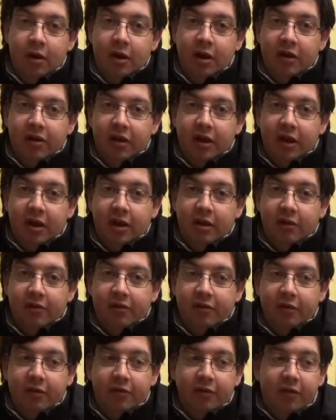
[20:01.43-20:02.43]
I think, on his
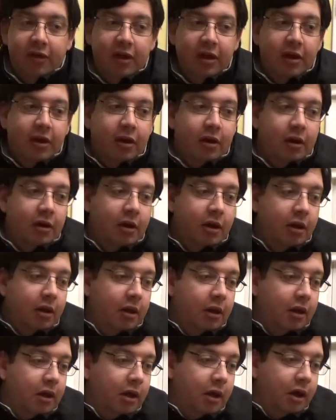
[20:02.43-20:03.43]
first year.
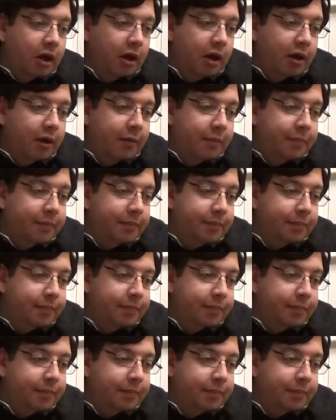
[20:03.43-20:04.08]
Coming